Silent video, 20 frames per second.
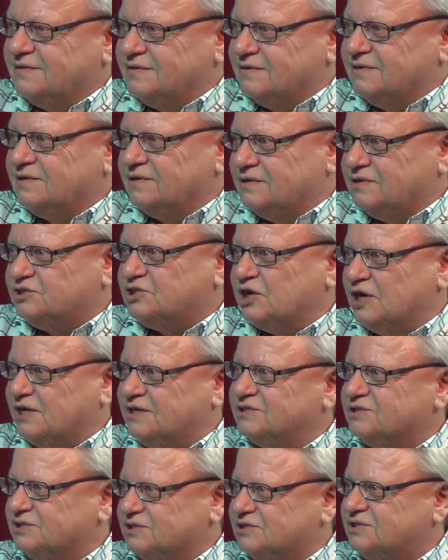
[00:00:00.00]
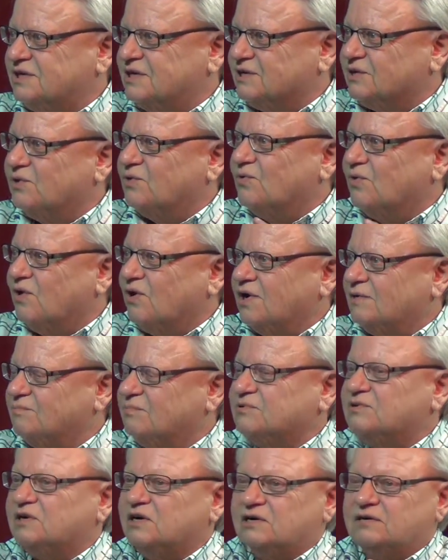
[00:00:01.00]
little changes that go on,
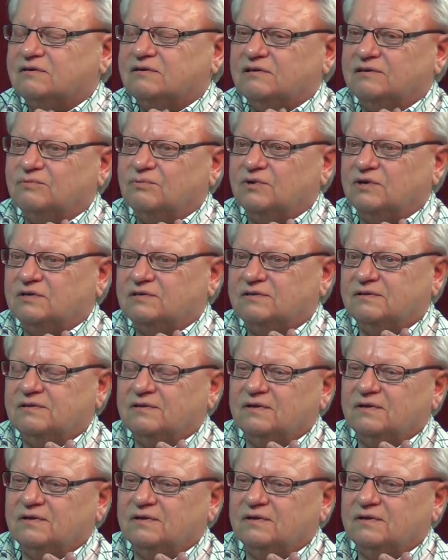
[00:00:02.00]
particularly with